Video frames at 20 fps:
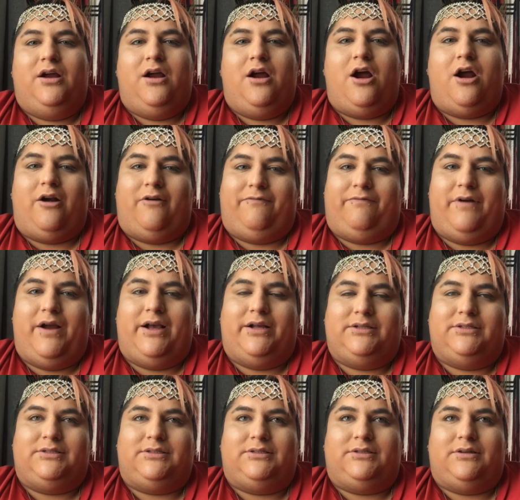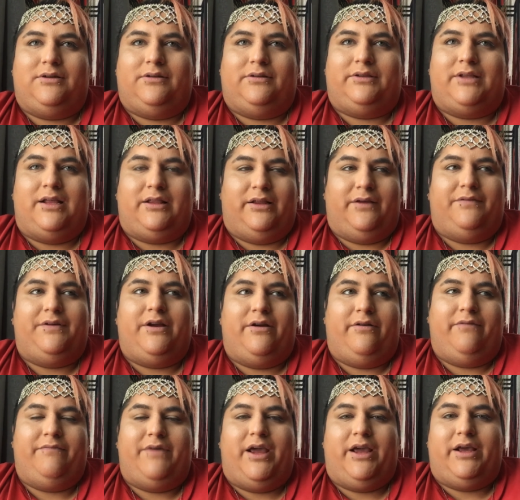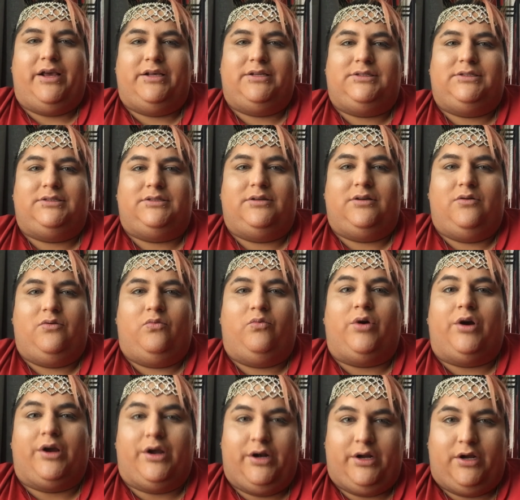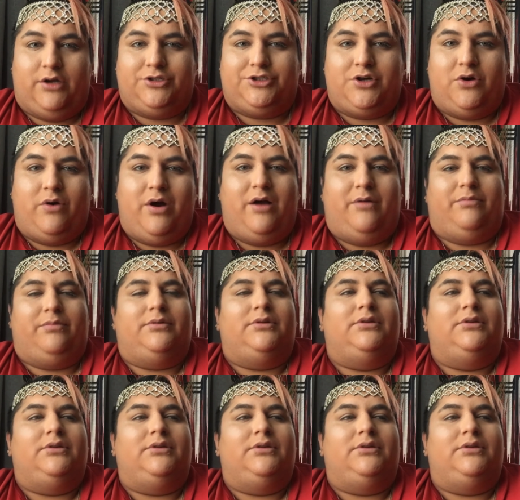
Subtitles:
her friends that live here in Vegas were gonna go show up.